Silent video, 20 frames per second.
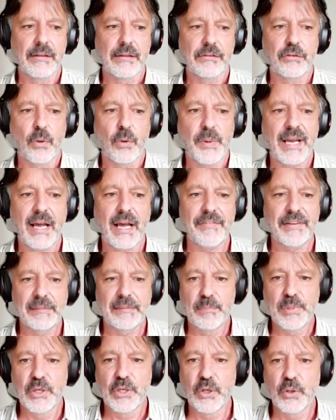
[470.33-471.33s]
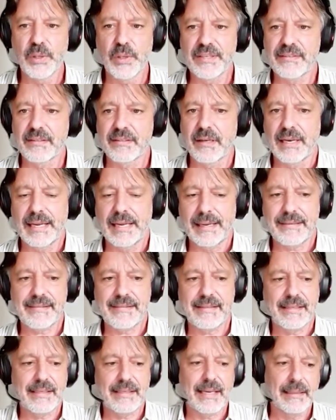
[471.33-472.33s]
So we have in blue is the
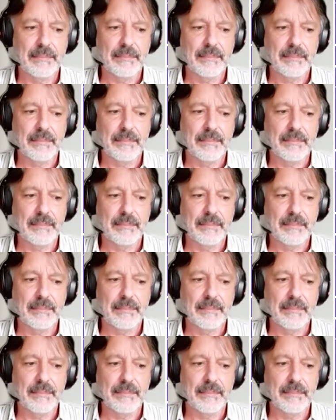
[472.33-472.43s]
legacy